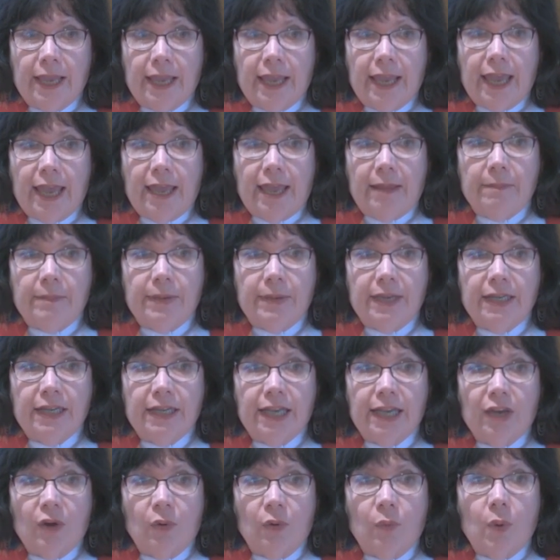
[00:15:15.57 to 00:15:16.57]
and be
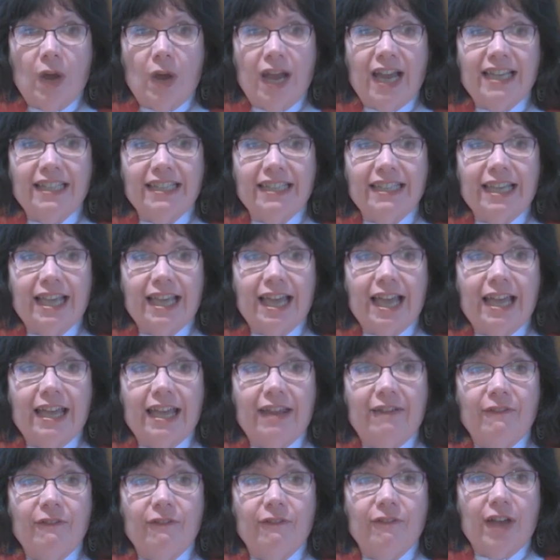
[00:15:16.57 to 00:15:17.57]
like a wise guy
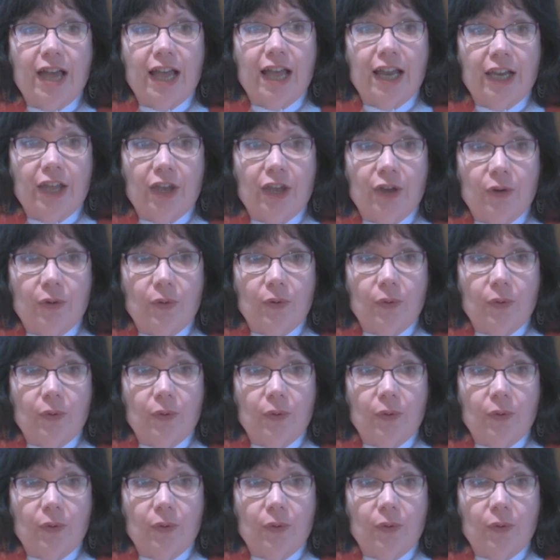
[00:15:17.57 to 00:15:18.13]
and follow